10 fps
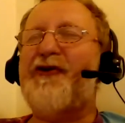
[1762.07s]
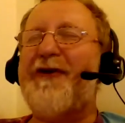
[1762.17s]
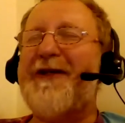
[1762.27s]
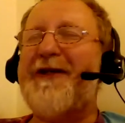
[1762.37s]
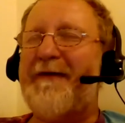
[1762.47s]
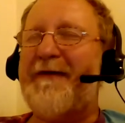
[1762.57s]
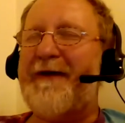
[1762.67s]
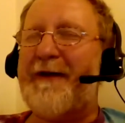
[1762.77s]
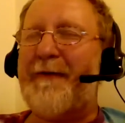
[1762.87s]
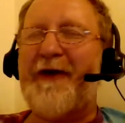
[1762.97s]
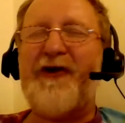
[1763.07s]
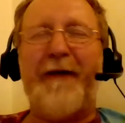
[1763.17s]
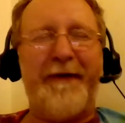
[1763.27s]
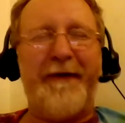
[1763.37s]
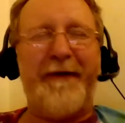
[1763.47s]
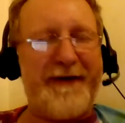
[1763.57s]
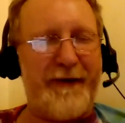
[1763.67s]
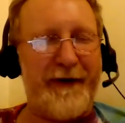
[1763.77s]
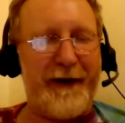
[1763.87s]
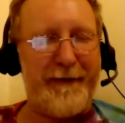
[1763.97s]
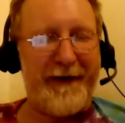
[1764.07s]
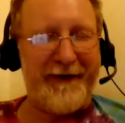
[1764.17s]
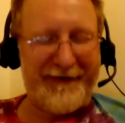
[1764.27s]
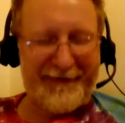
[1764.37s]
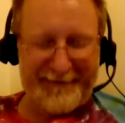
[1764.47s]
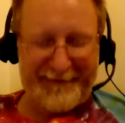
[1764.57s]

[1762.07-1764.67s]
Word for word: creativity, much happiness on that path.